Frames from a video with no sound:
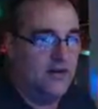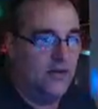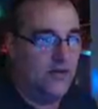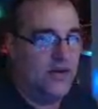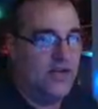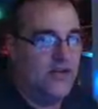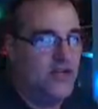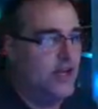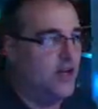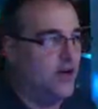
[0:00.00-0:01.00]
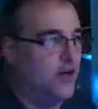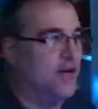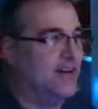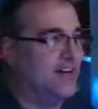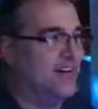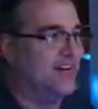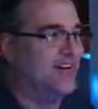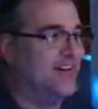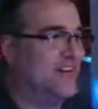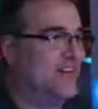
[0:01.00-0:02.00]
Green Jello.
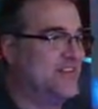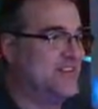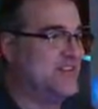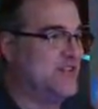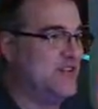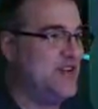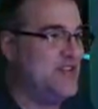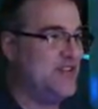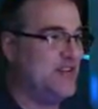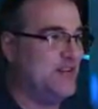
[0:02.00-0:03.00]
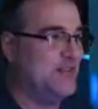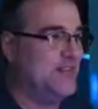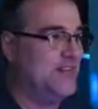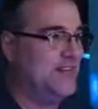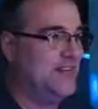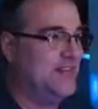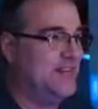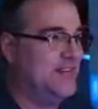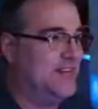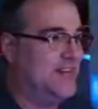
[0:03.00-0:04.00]
Chris says green Jello.
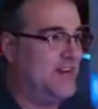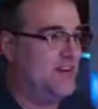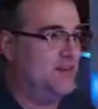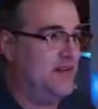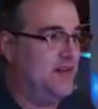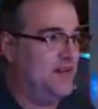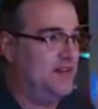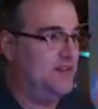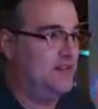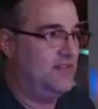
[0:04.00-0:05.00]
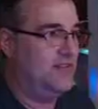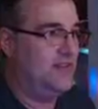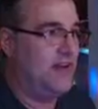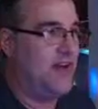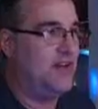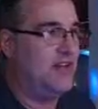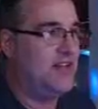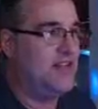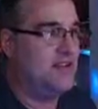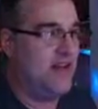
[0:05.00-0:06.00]
Get off me. I don't like
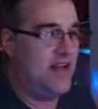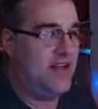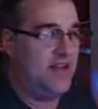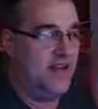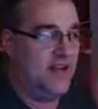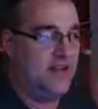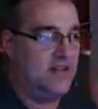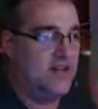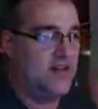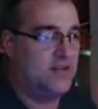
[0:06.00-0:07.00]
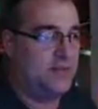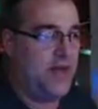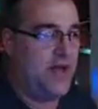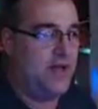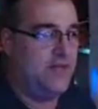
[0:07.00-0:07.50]
these little alien guys. These guys are bad.